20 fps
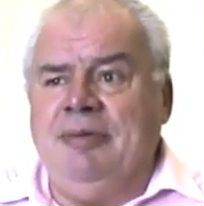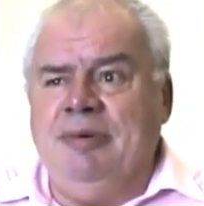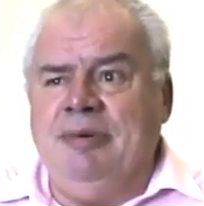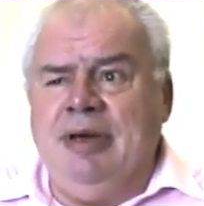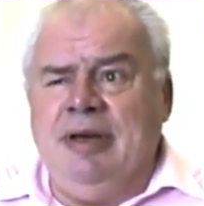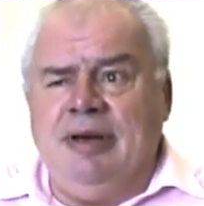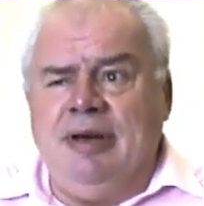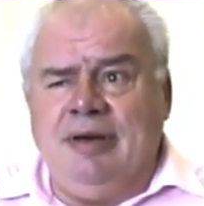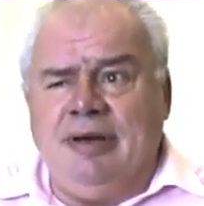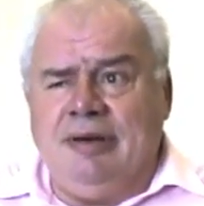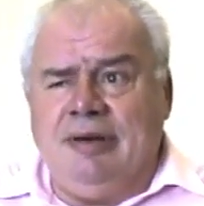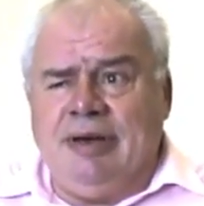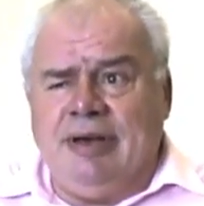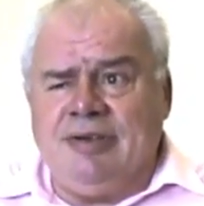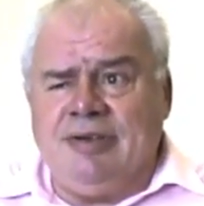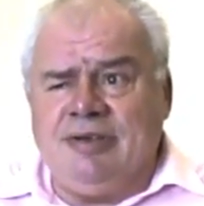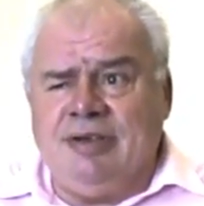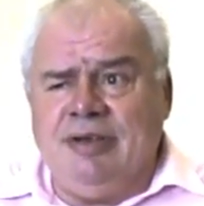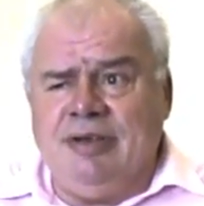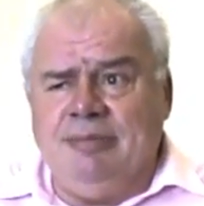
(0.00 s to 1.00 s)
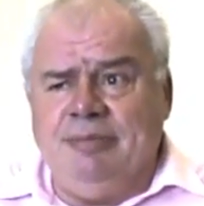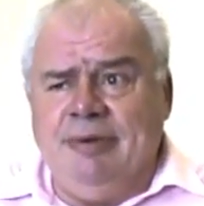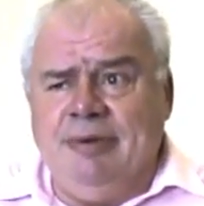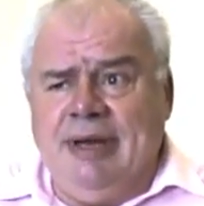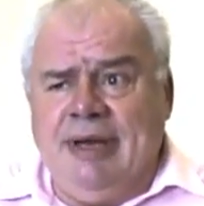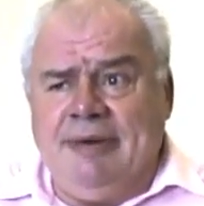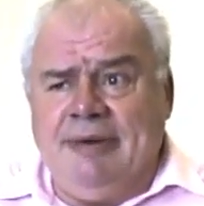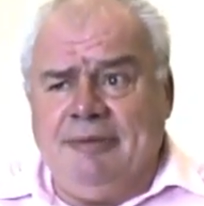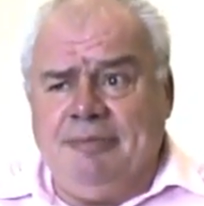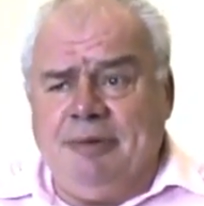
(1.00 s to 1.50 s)
are actually
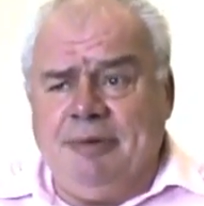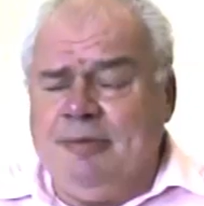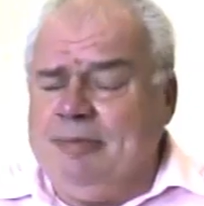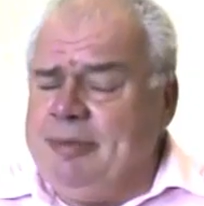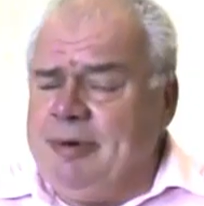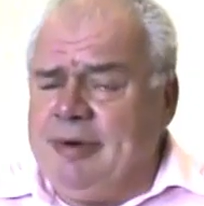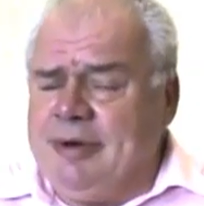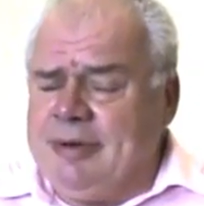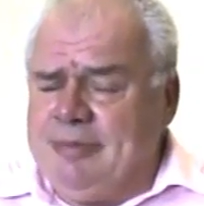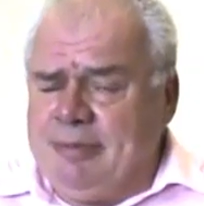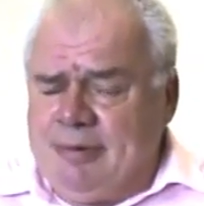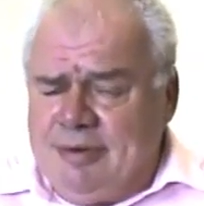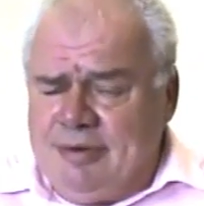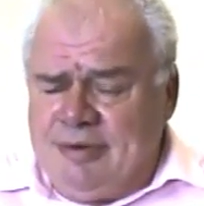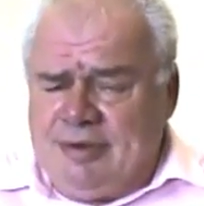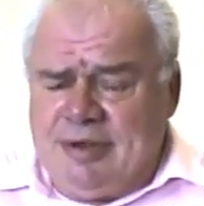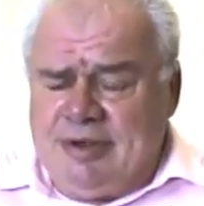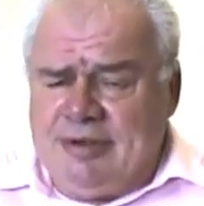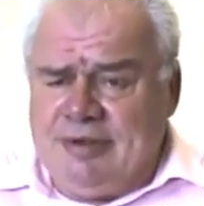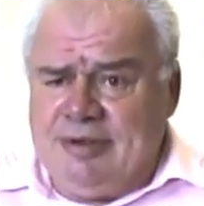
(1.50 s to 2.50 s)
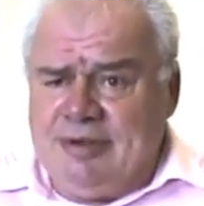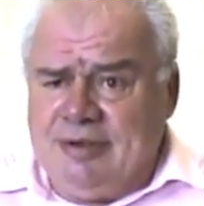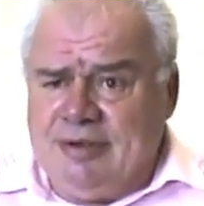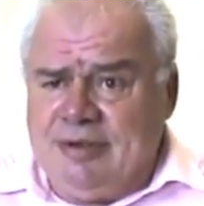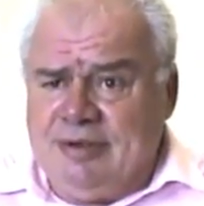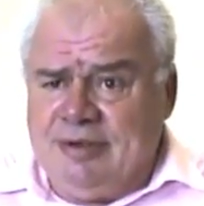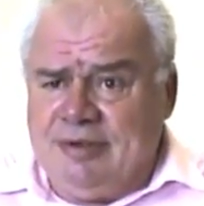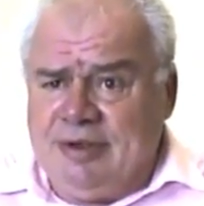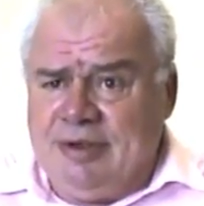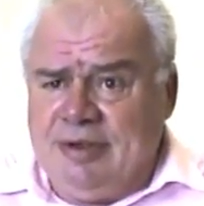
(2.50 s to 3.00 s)
now above Parker Morris standards in
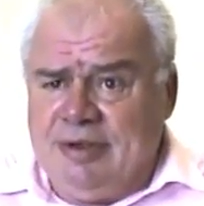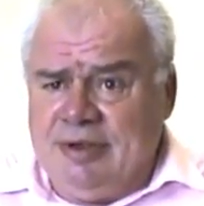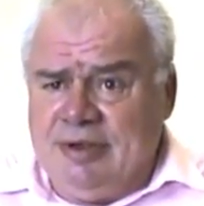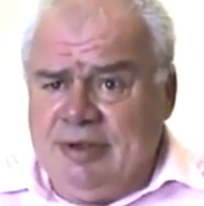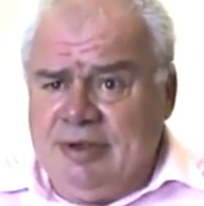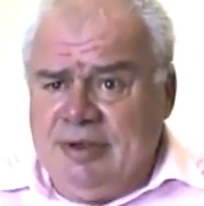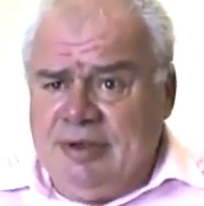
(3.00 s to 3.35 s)
Jersey,